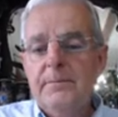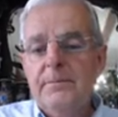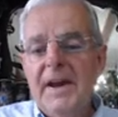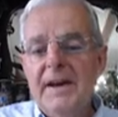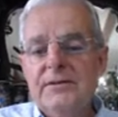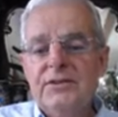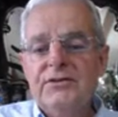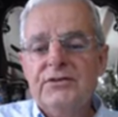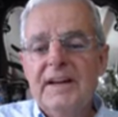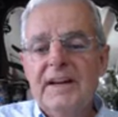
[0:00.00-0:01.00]
Pound
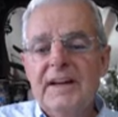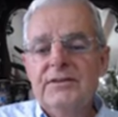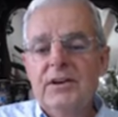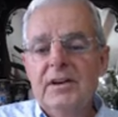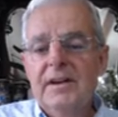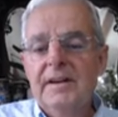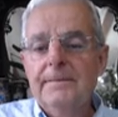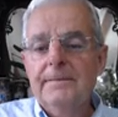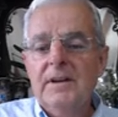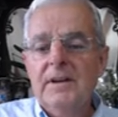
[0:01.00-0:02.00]
Australian dollar.
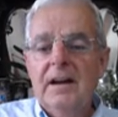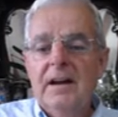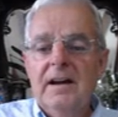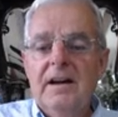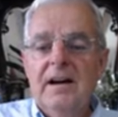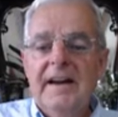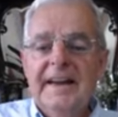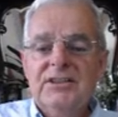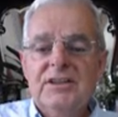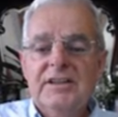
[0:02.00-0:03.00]
I
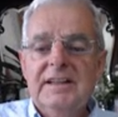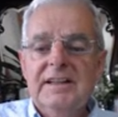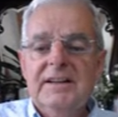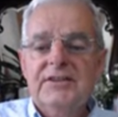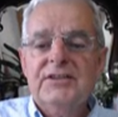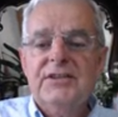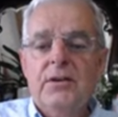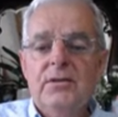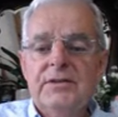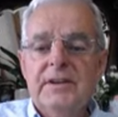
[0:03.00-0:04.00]
actually
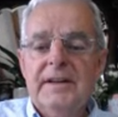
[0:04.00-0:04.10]
sold.